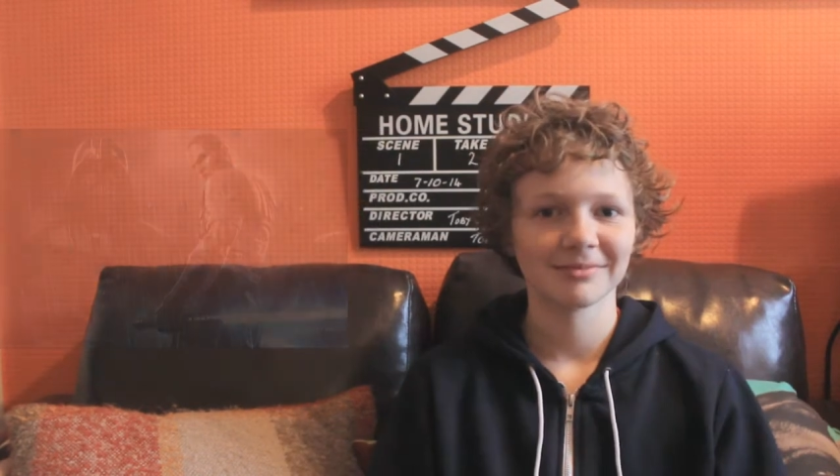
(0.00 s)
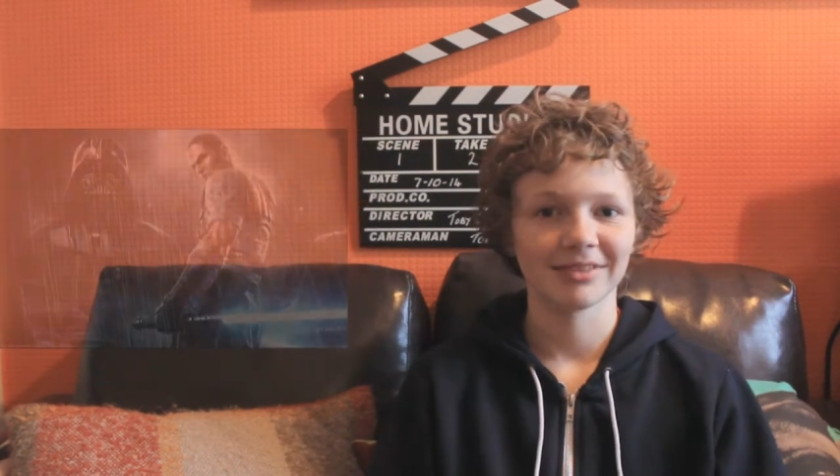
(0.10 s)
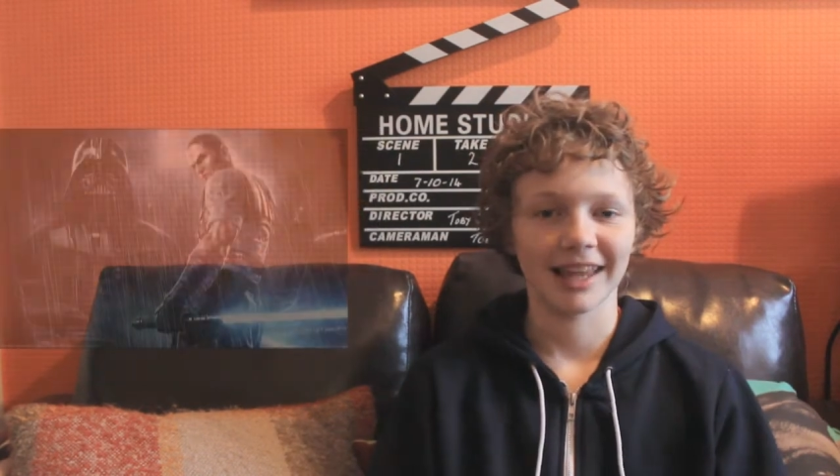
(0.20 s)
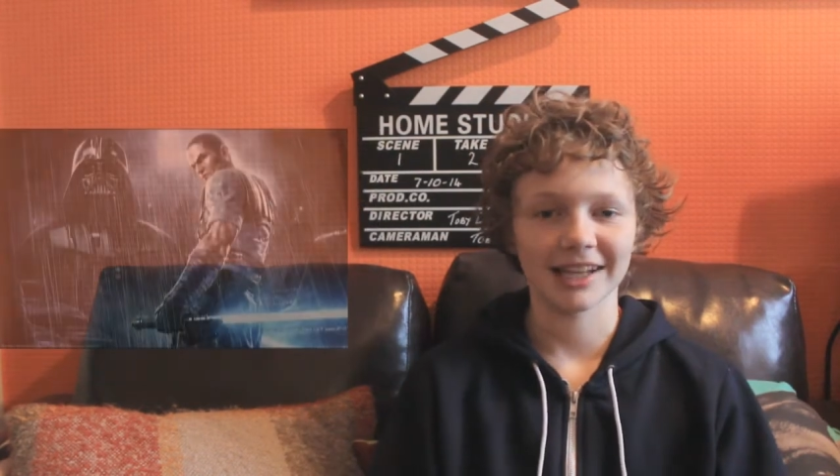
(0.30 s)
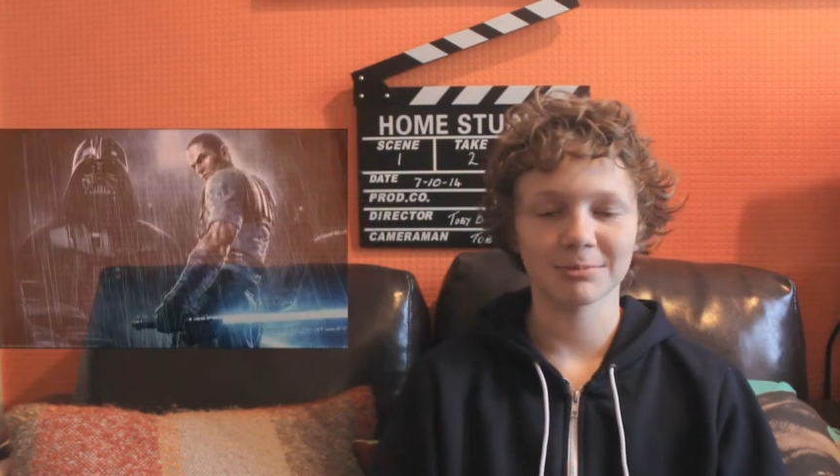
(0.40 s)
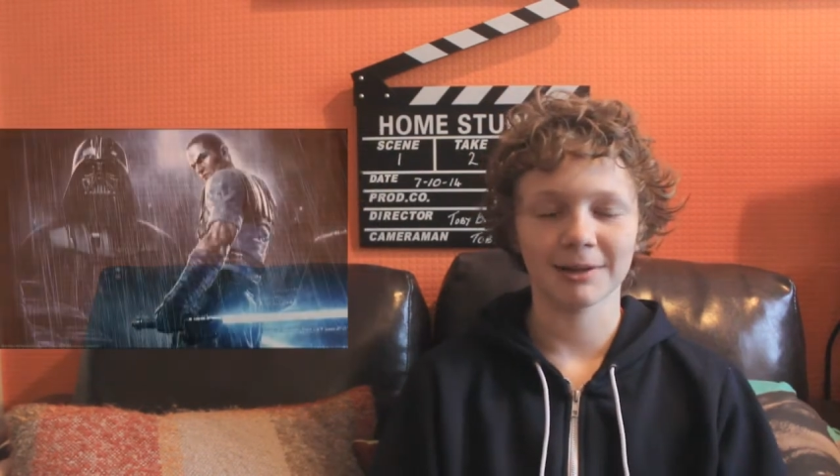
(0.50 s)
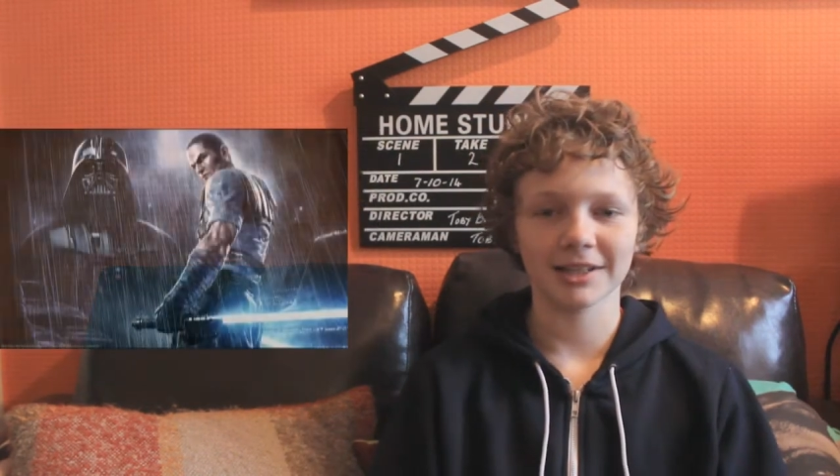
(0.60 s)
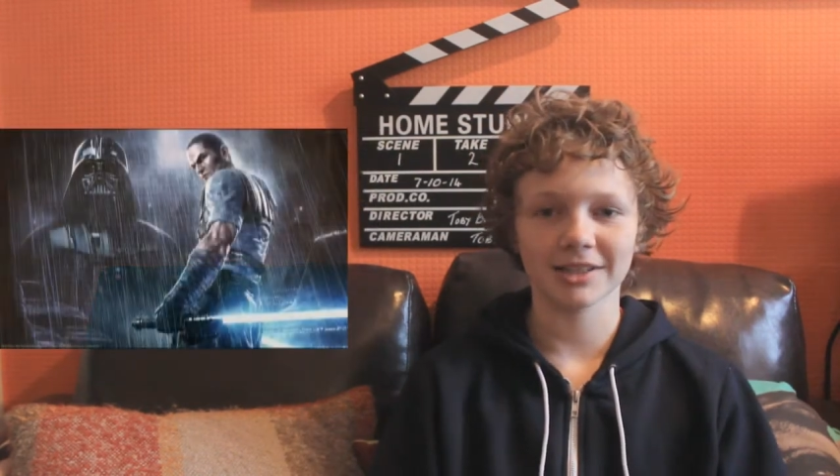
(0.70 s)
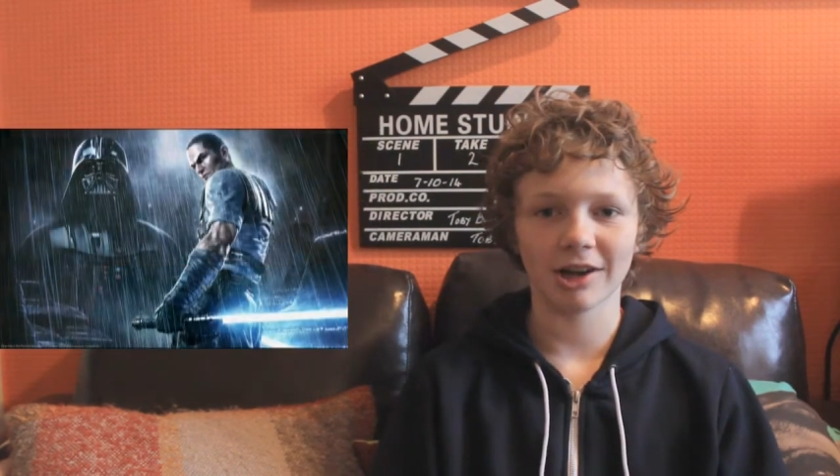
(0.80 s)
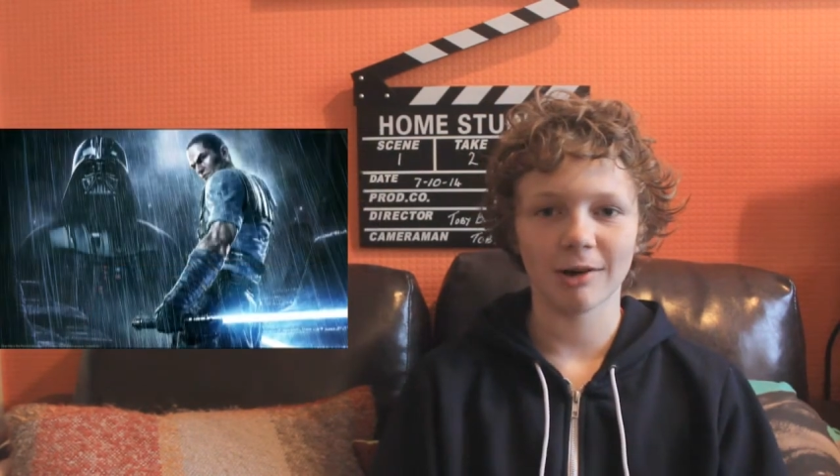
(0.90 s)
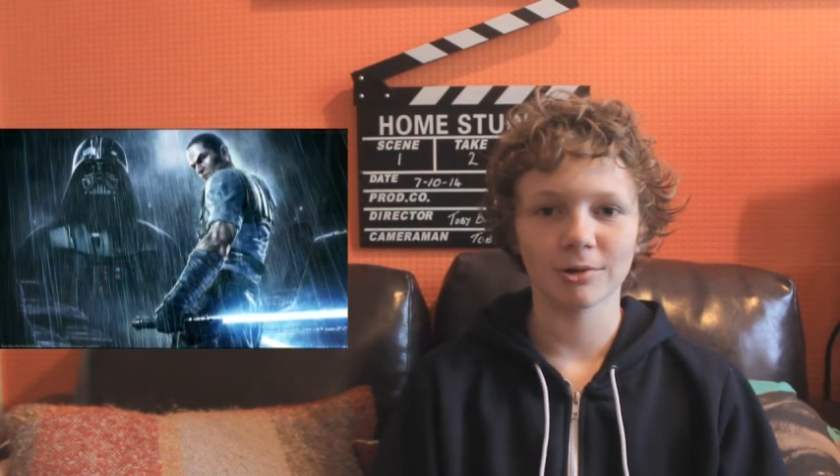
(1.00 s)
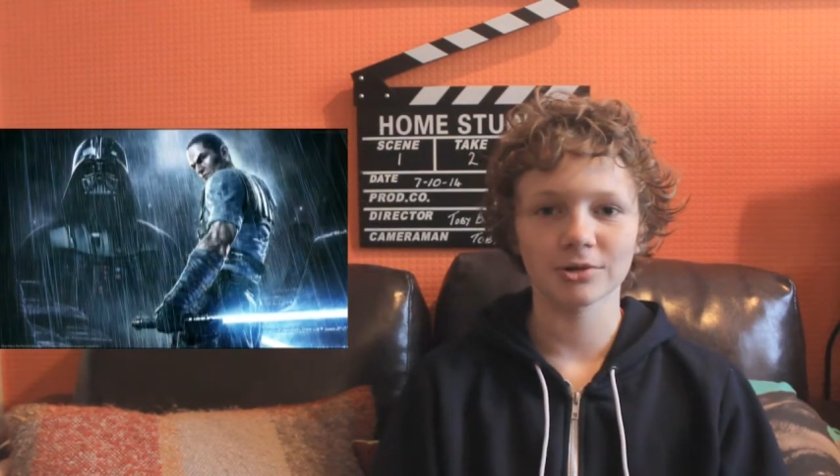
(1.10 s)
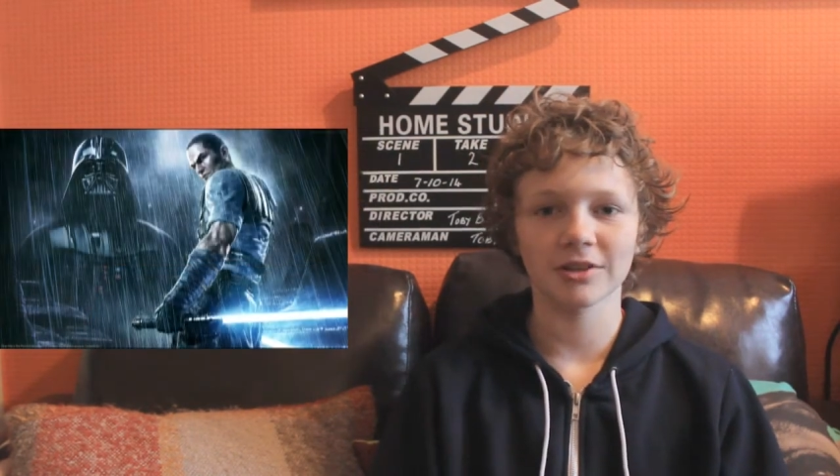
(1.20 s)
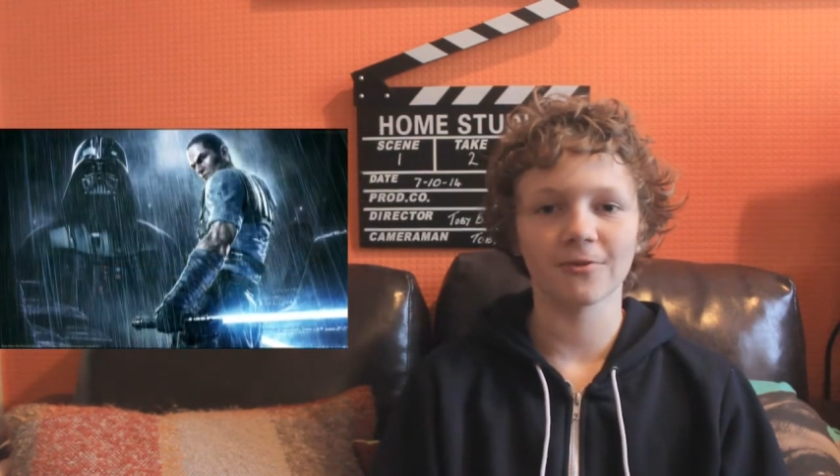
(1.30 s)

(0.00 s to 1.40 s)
Let's play Star Wars The